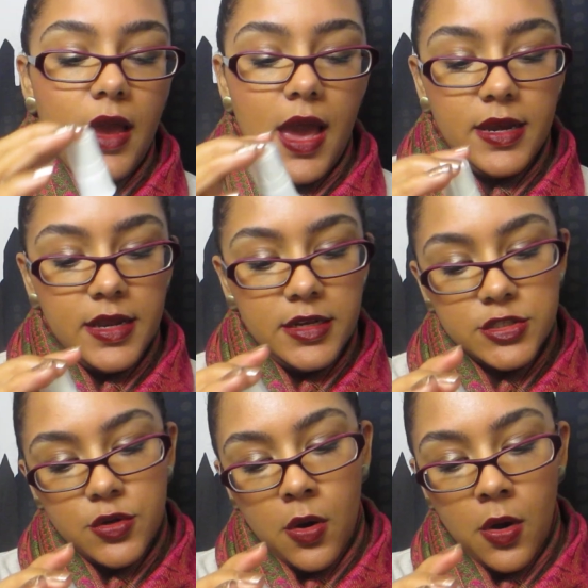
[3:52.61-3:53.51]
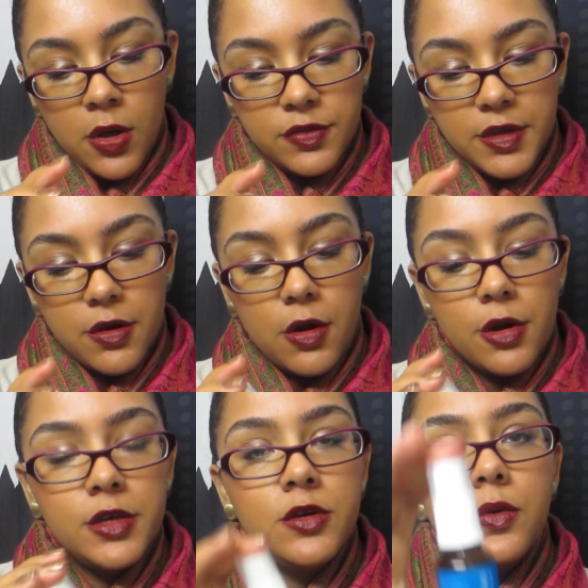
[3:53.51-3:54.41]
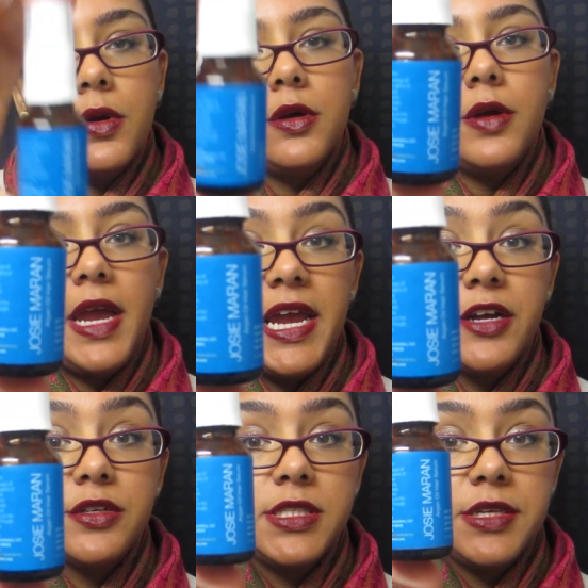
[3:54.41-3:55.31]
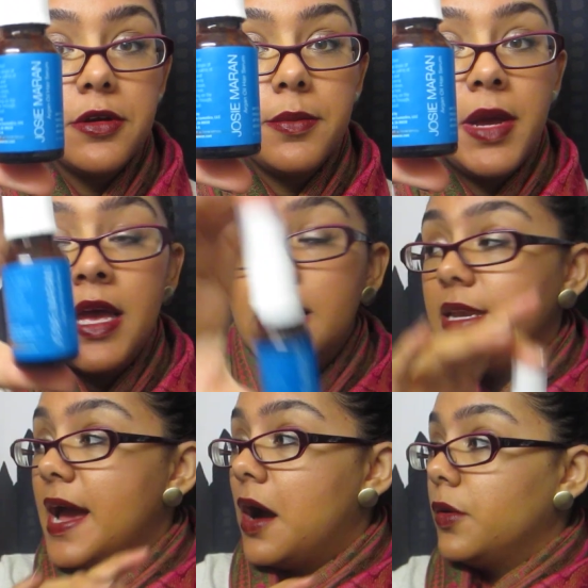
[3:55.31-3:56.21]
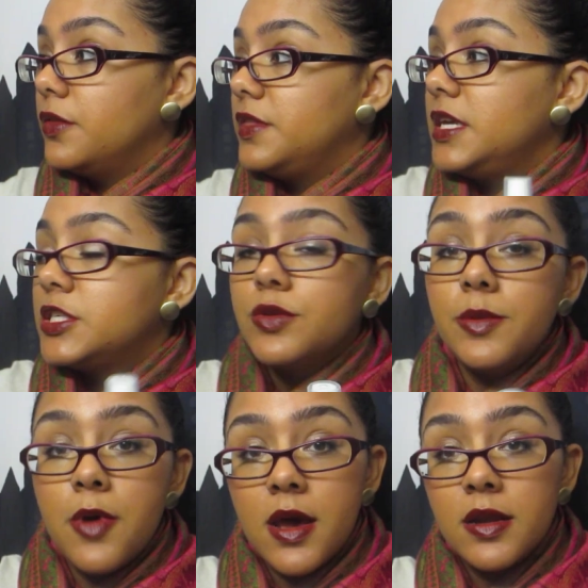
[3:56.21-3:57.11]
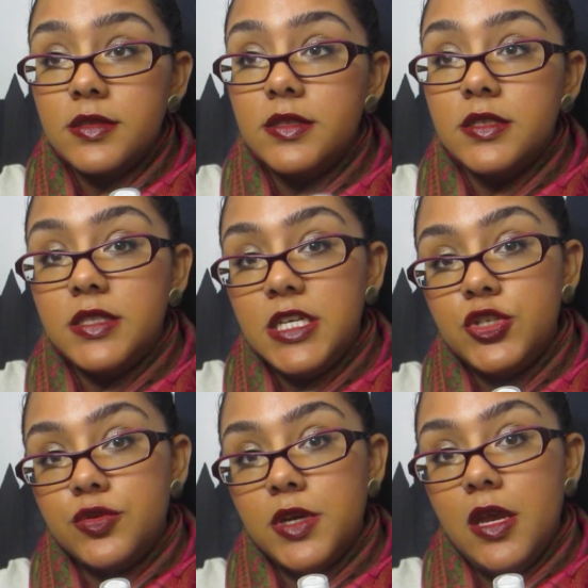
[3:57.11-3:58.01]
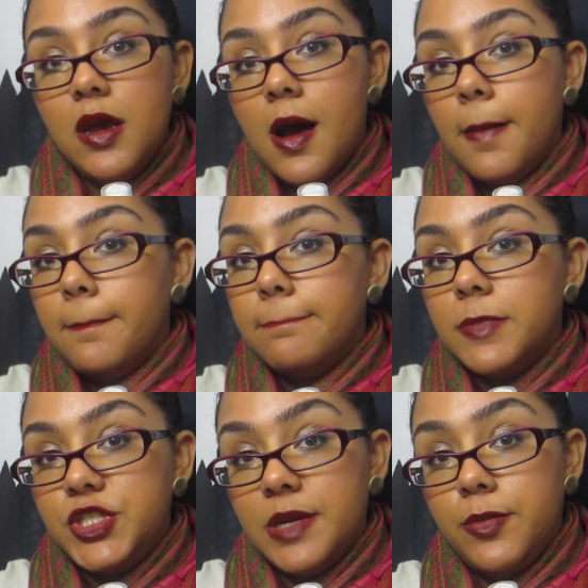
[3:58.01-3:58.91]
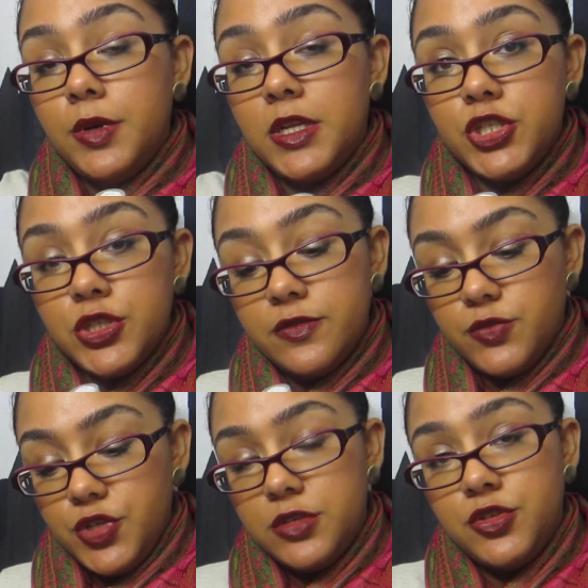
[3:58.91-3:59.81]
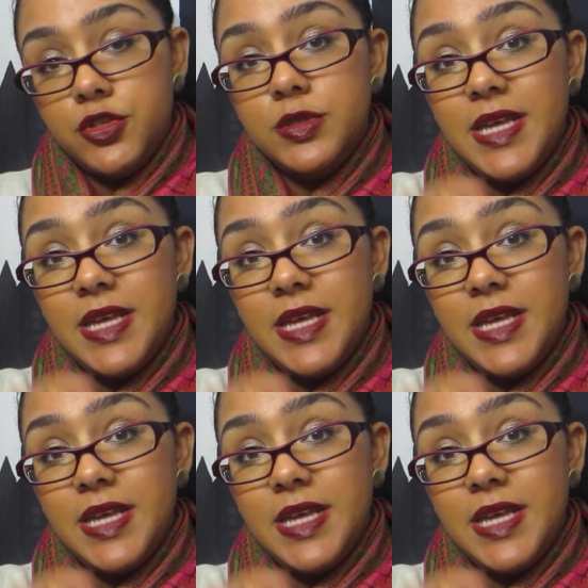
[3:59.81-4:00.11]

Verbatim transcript: and it is called their Argan Oil Hair Serum. Now, these three products, the tea tree um, shampoo and conditioner from Trader Joe's